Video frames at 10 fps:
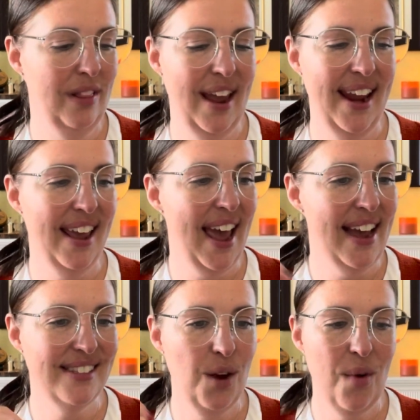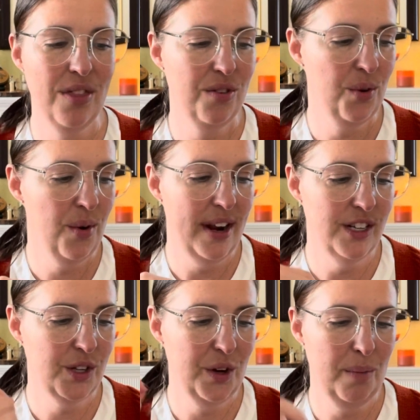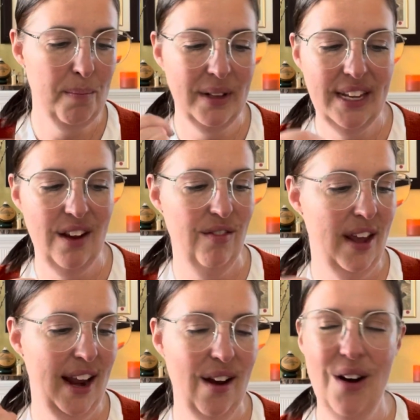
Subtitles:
Like, as I went through it, I just couldn't believe, like,